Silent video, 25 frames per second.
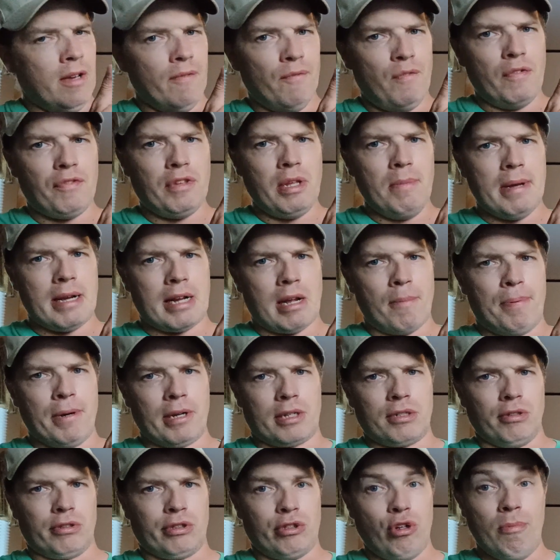50
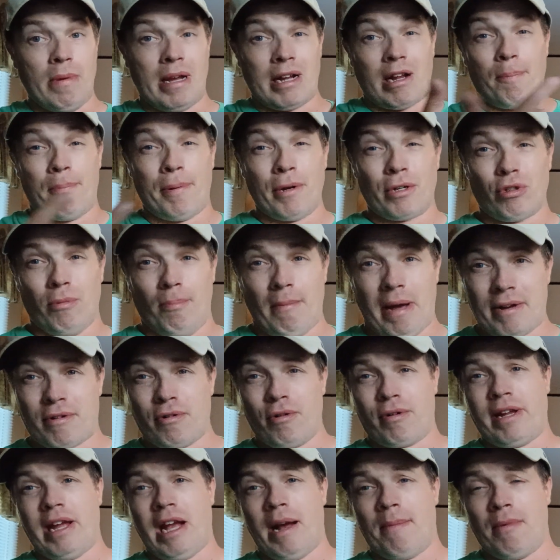megapixel, 2 megapixel
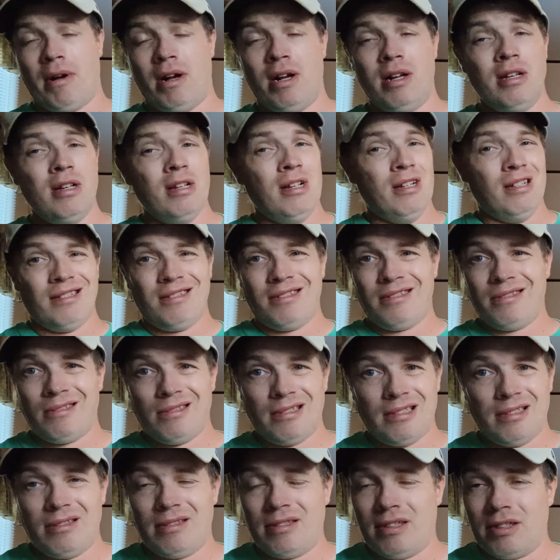micro camera.
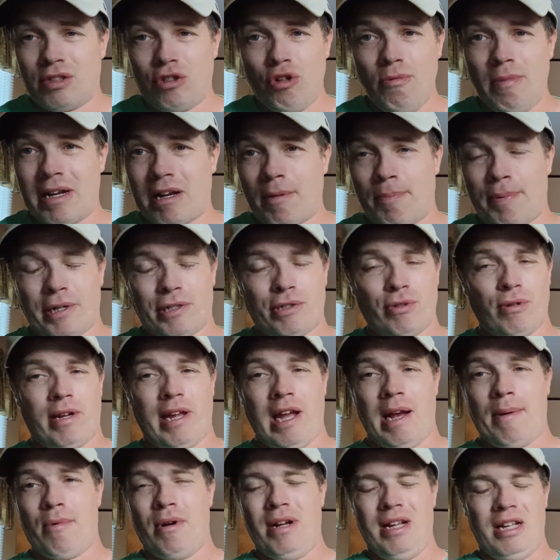The 2 megapixel
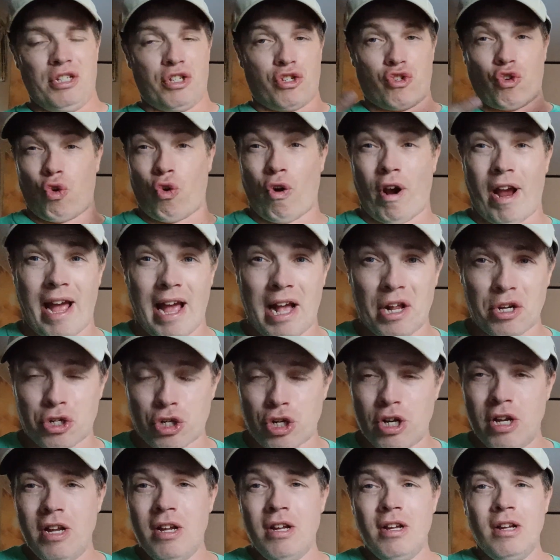camera is
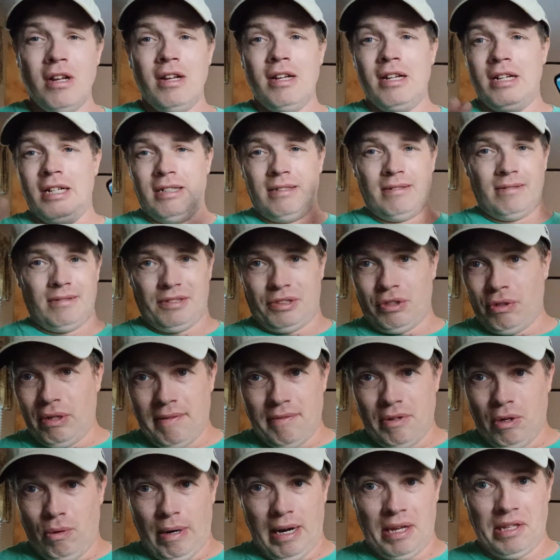trash. Don't
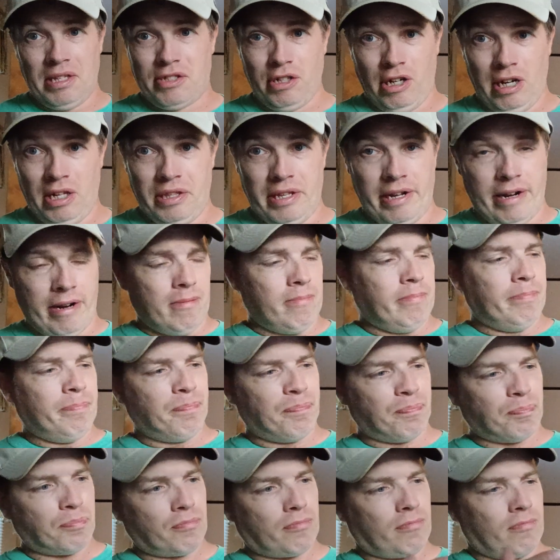even know why that's on there.
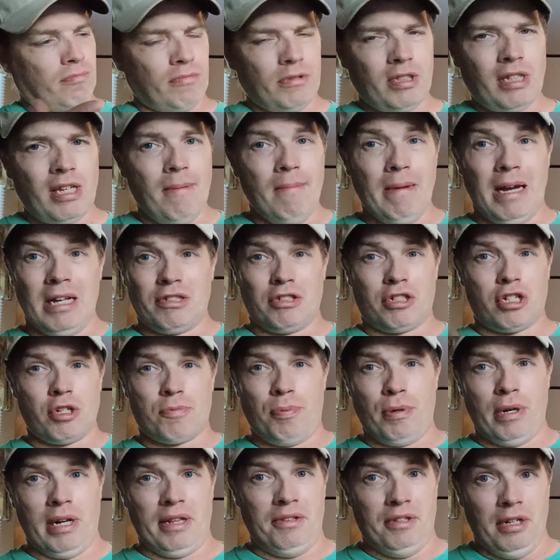Might as well
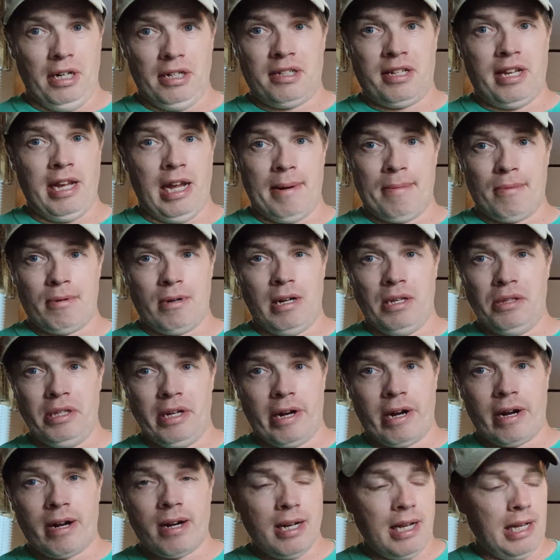just put a dud camera on
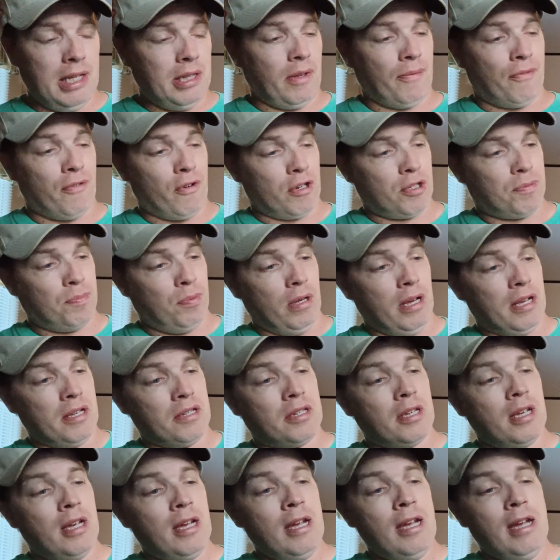there in the first
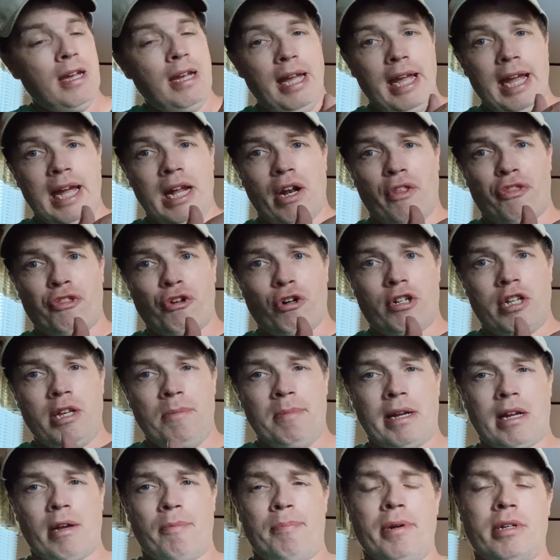place. And a 13
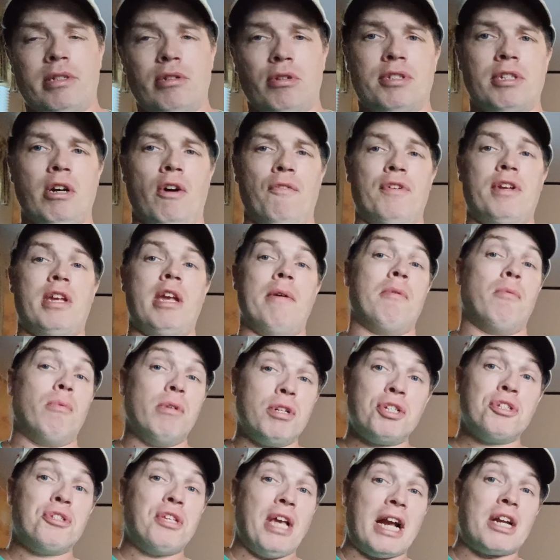megapixel selfie camera,
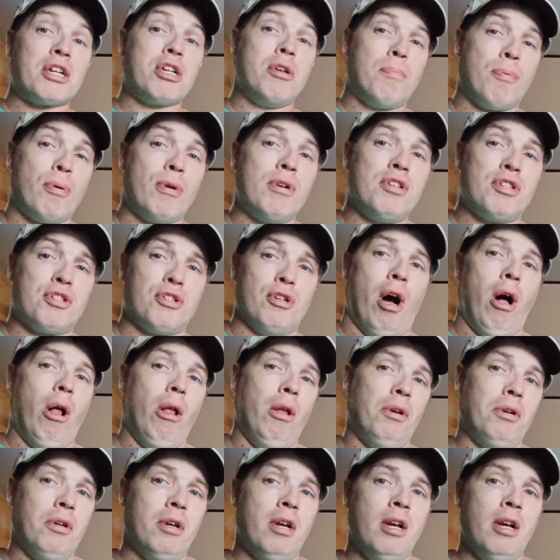which is actually pretty solid.